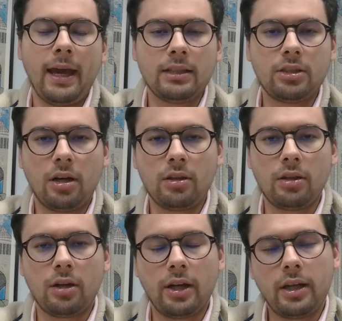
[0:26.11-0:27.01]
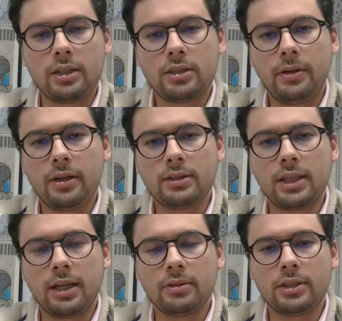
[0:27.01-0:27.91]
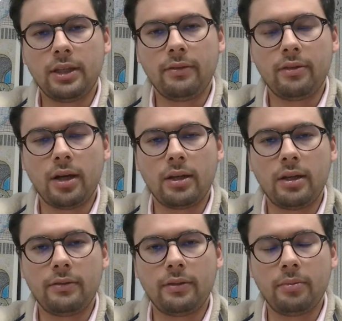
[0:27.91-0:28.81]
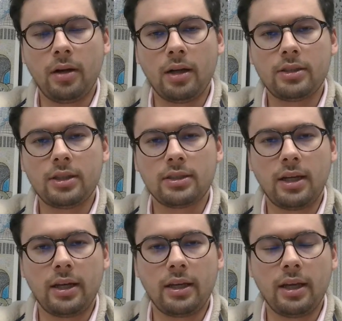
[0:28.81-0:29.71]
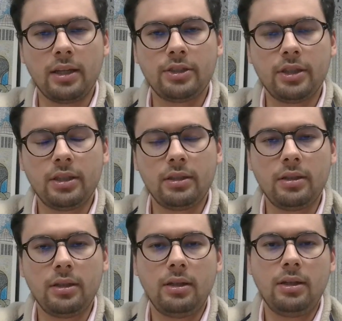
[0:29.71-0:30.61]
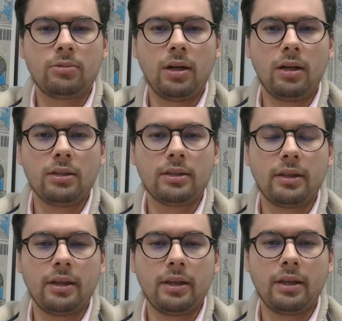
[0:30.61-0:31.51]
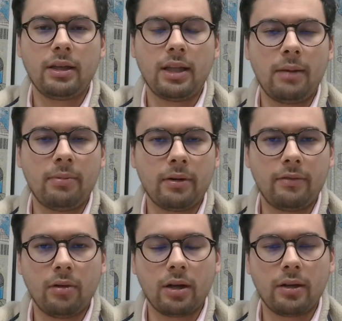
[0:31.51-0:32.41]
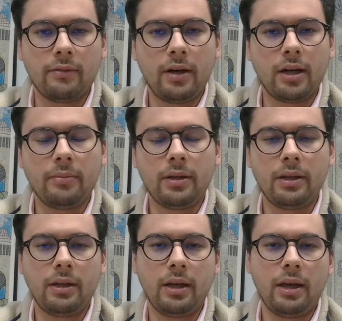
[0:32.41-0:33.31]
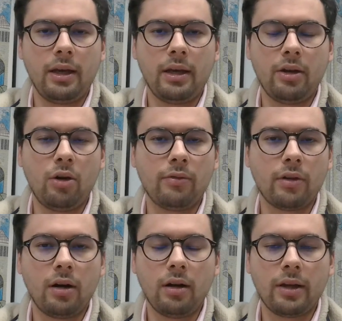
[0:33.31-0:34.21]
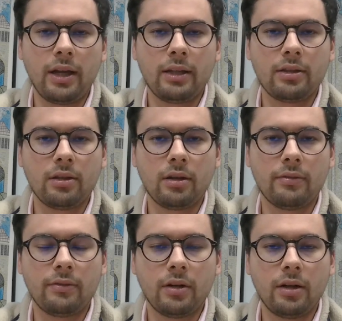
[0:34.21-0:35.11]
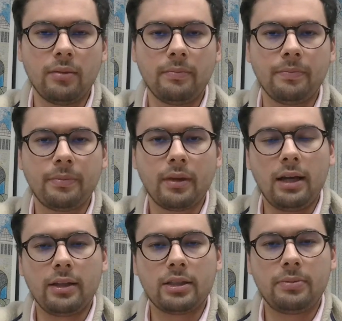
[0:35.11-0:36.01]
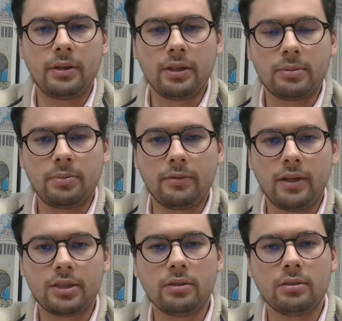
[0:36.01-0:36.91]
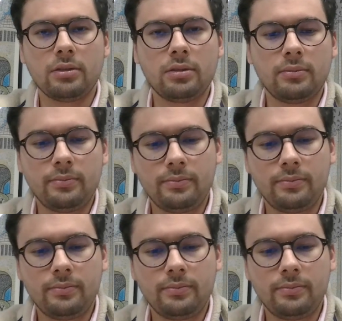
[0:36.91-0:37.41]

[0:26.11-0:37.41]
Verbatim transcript: hands on learning experience I received throughout the different projects I engaged in, as well as the collaborative work environment and overall getting to learn from highly experienced professionals.